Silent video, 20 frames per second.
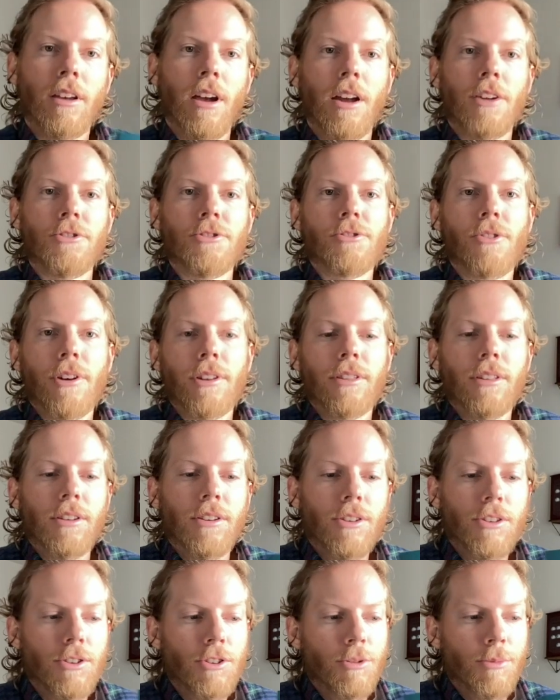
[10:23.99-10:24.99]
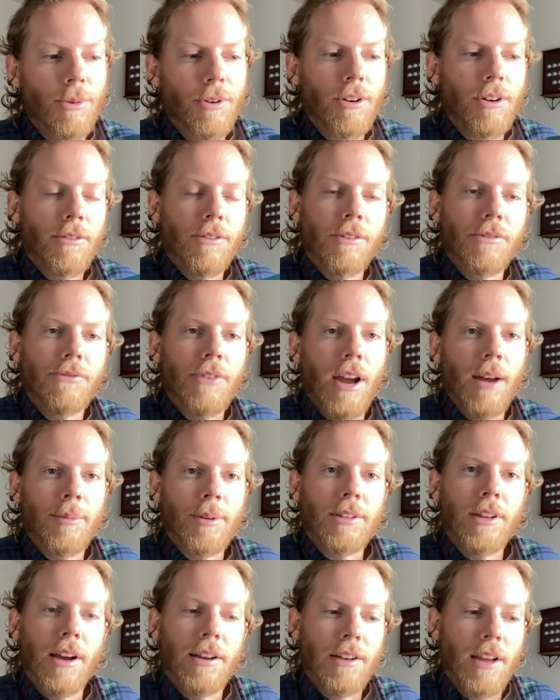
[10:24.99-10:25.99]
I enjoyed the humor of the family
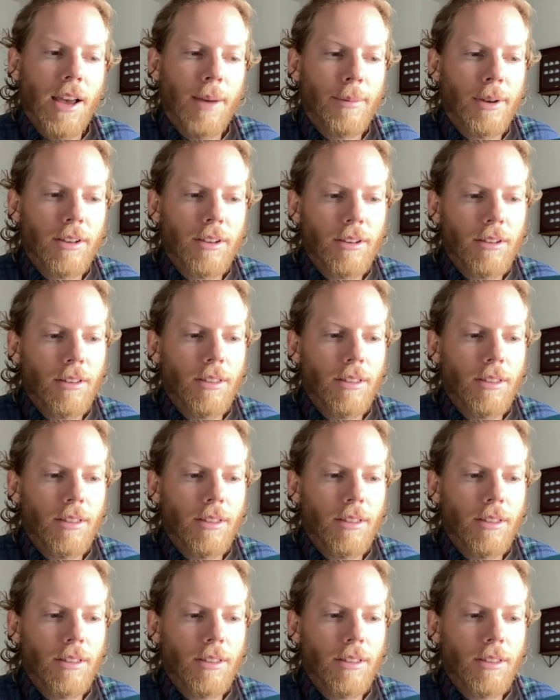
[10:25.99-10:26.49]
dynamic,